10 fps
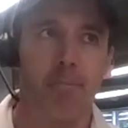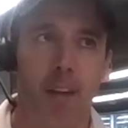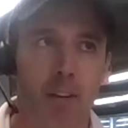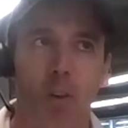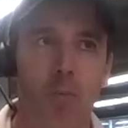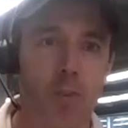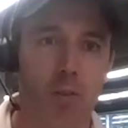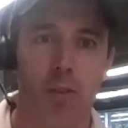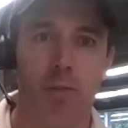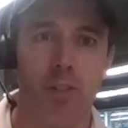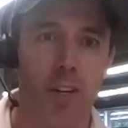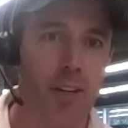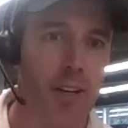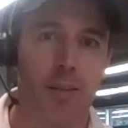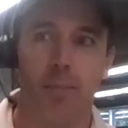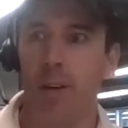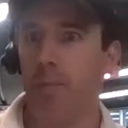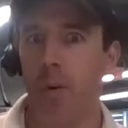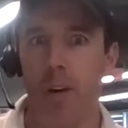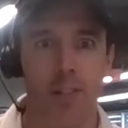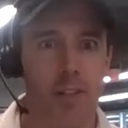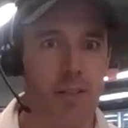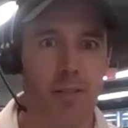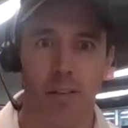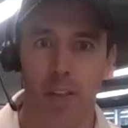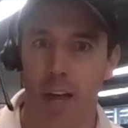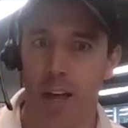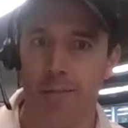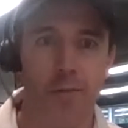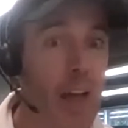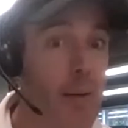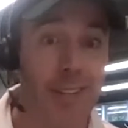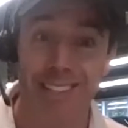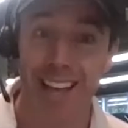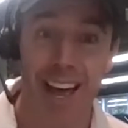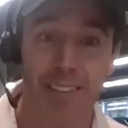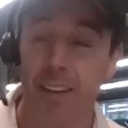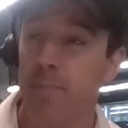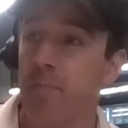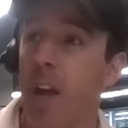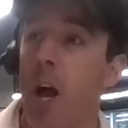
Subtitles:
nice homes in Northern Virginia and big mortgages and all that. Families, exactly.